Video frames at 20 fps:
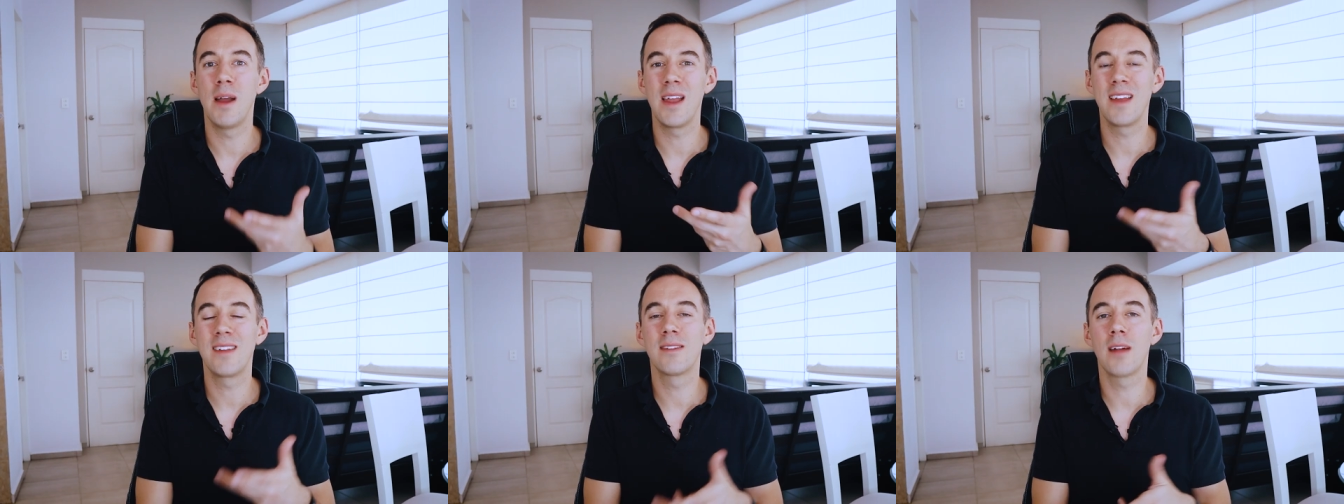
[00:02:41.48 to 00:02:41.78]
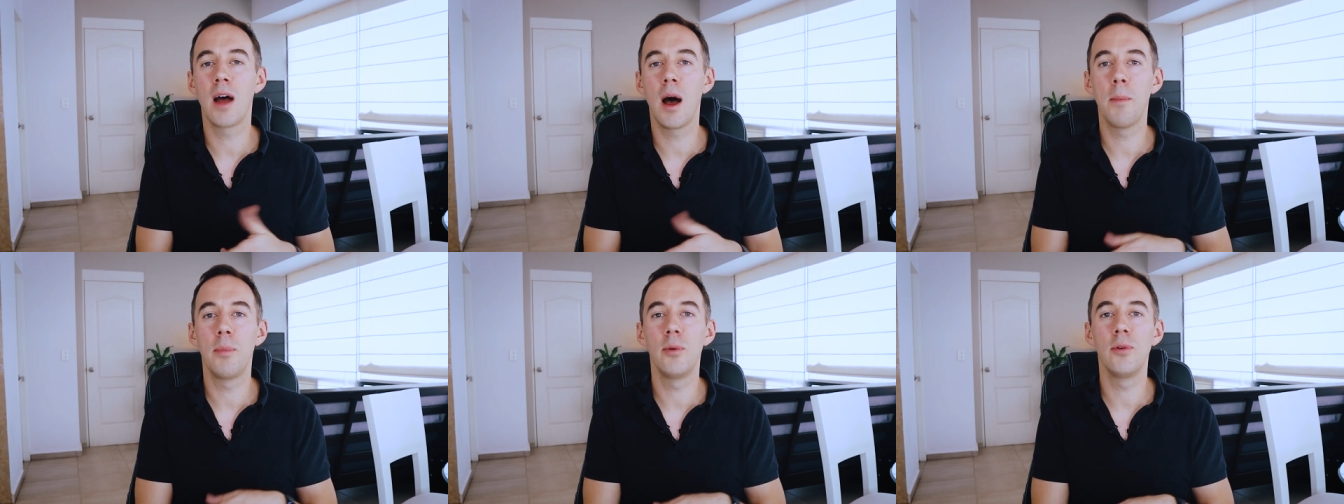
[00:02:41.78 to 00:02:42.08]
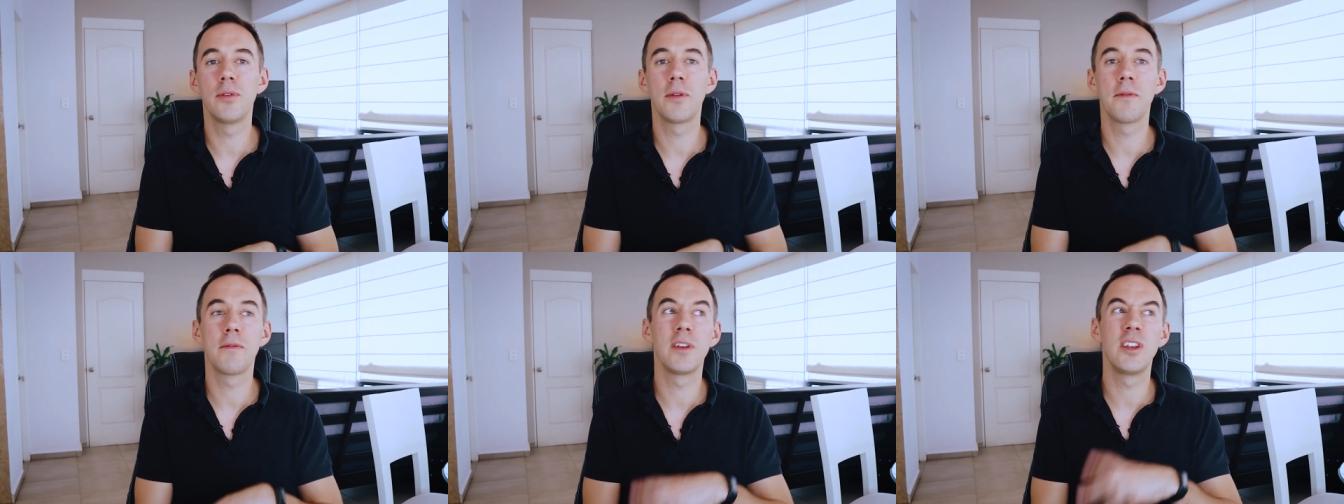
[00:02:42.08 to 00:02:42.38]
But
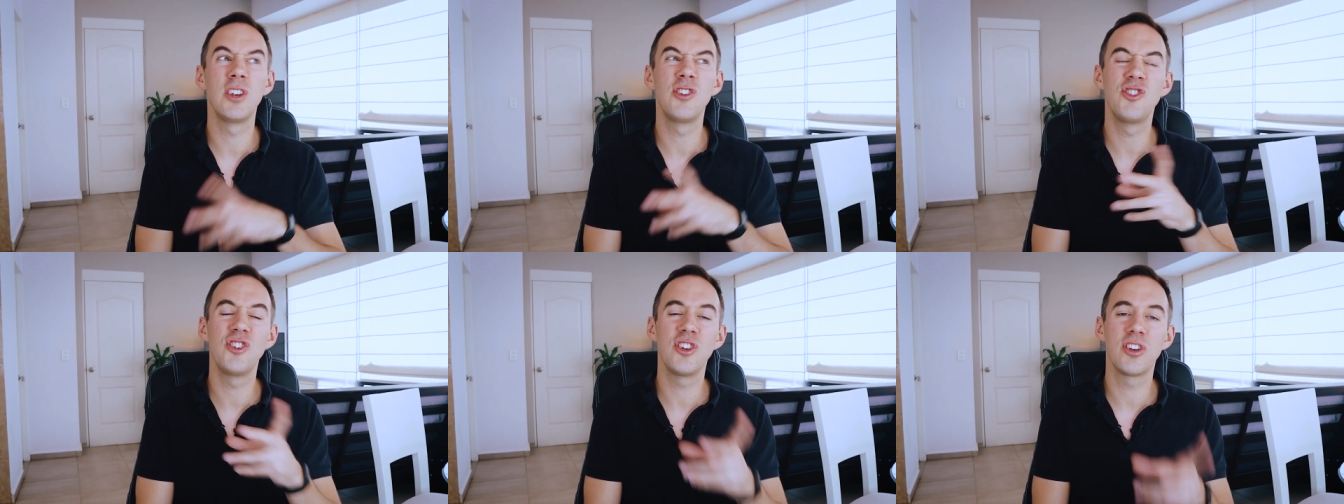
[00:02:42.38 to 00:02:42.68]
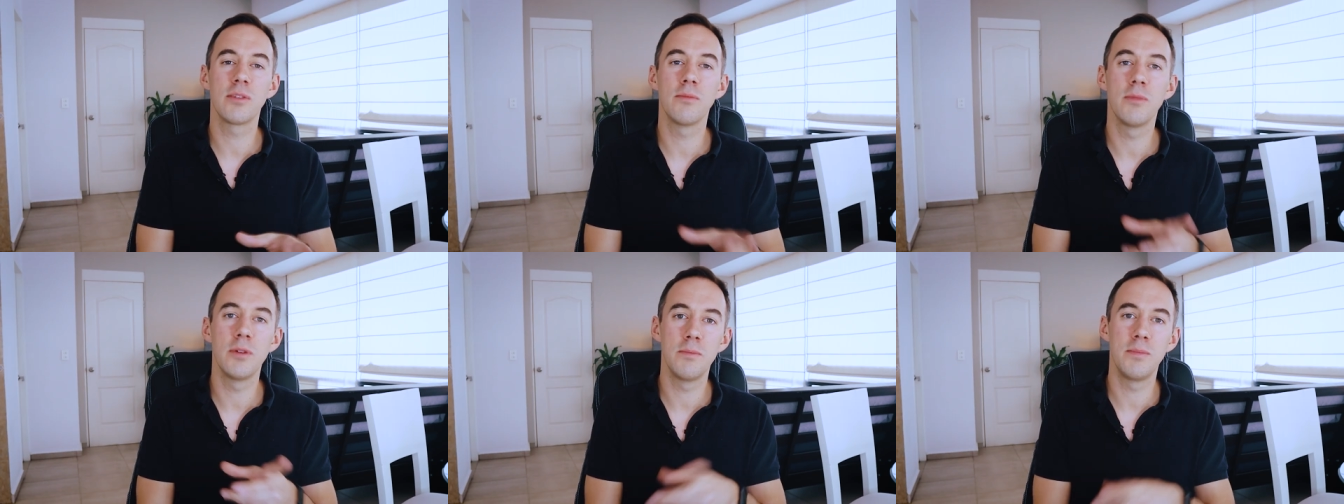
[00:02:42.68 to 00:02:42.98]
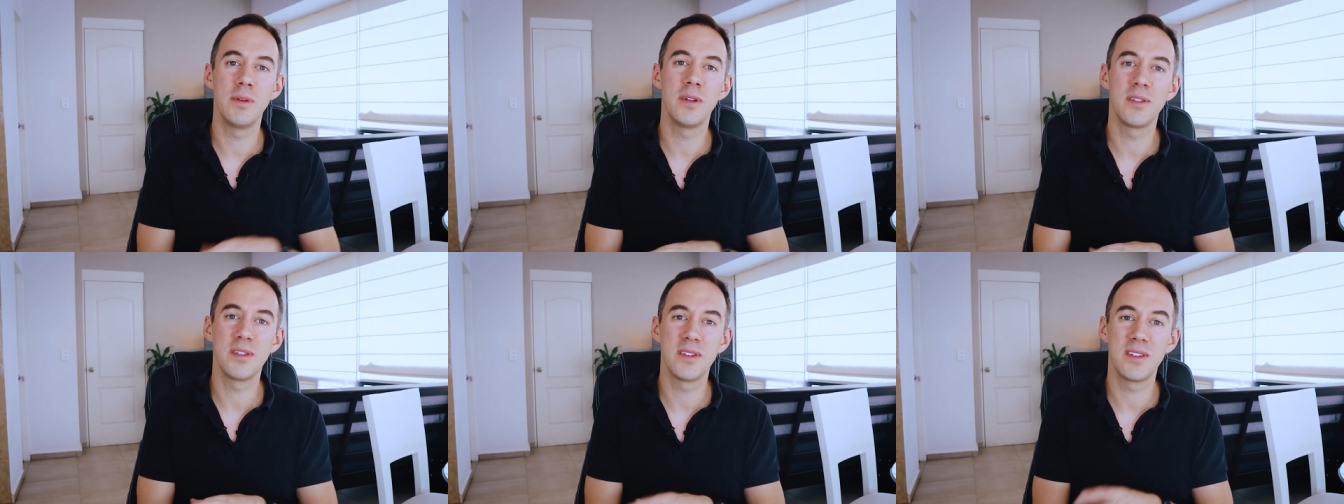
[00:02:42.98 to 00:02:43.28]
examples of a legitimate
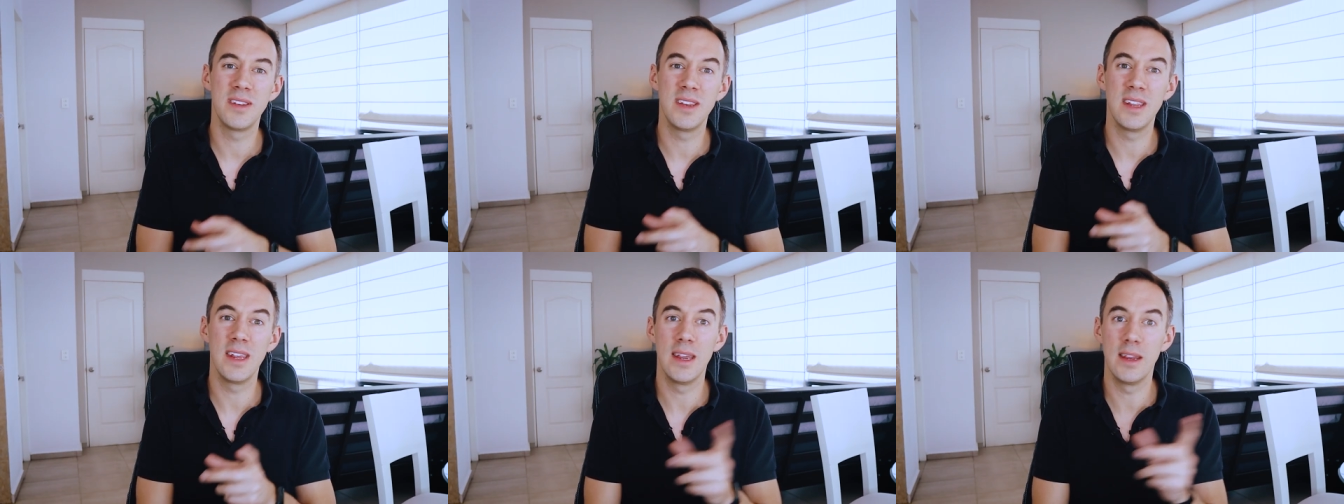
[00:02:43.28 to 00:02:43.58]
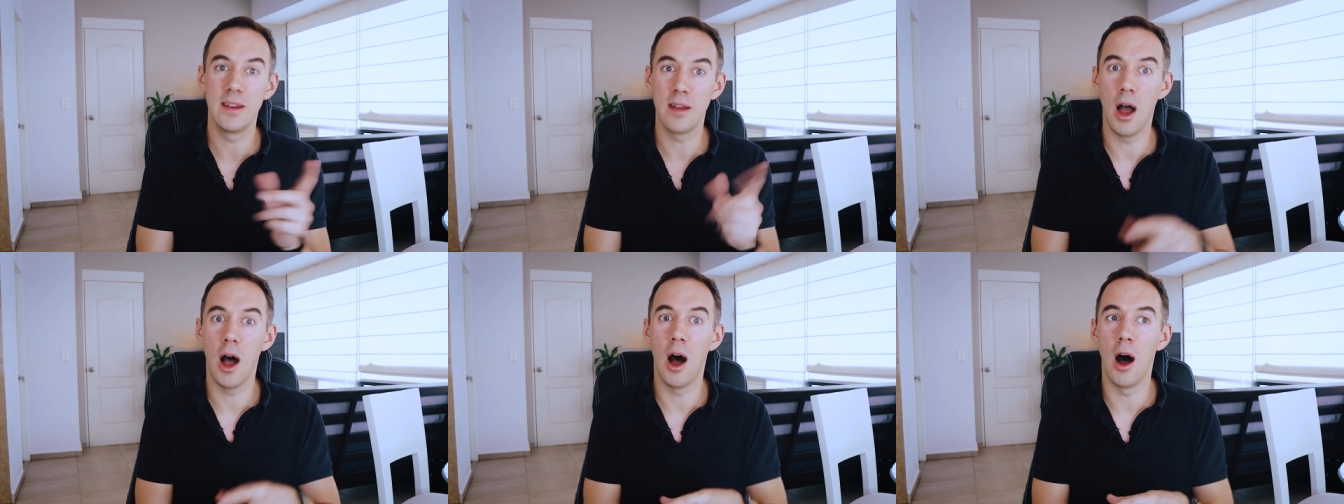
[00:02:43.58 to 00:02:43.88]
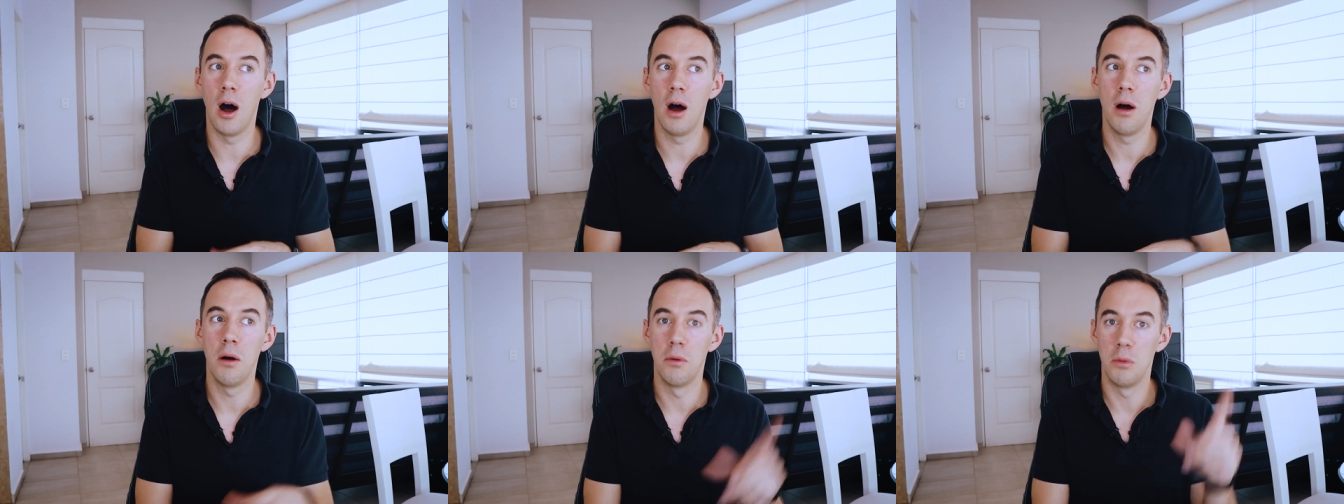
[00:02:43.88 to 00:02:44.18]
business need
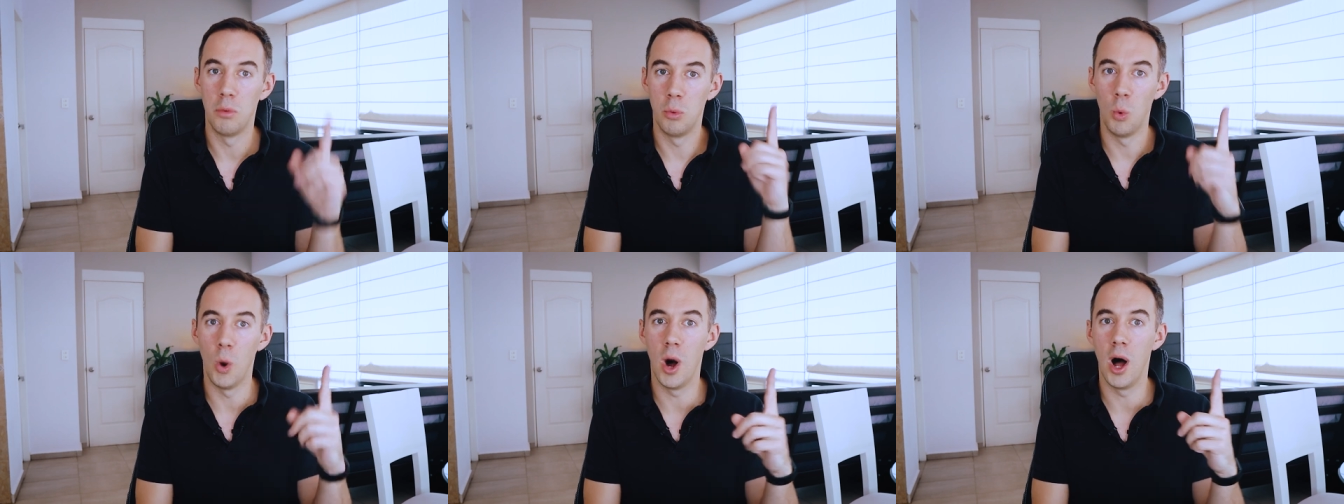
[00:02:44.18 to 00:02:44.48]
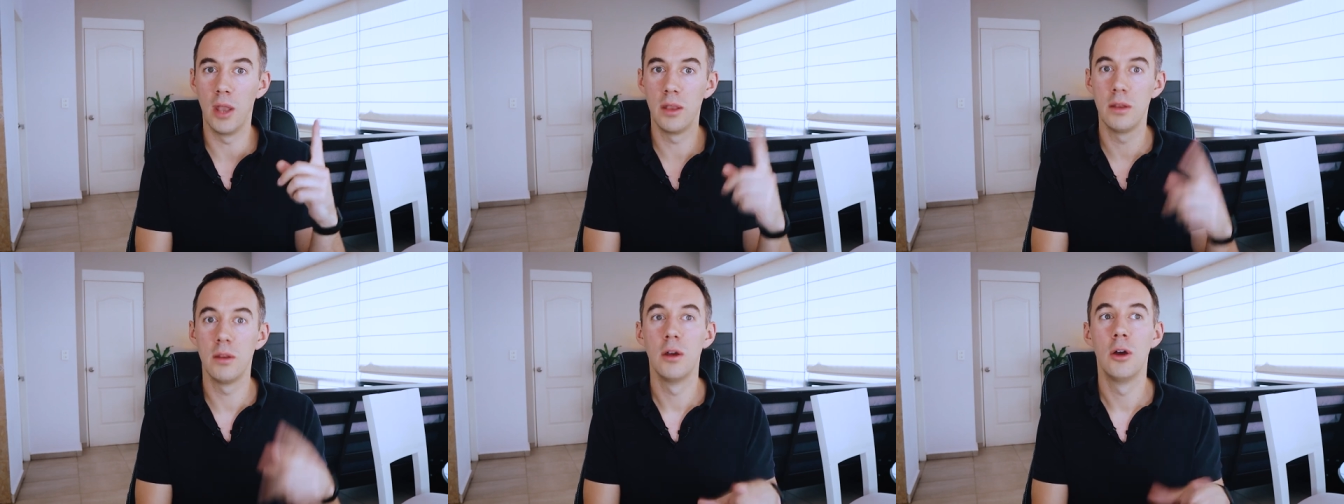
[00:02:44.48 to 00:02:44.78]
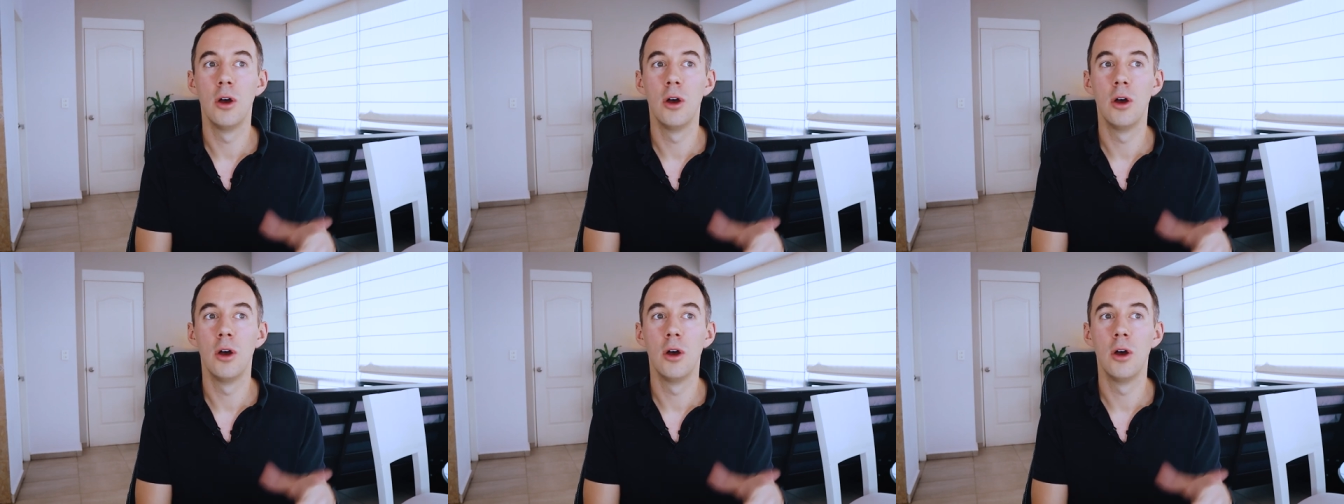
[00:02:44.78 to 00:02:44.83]
are one,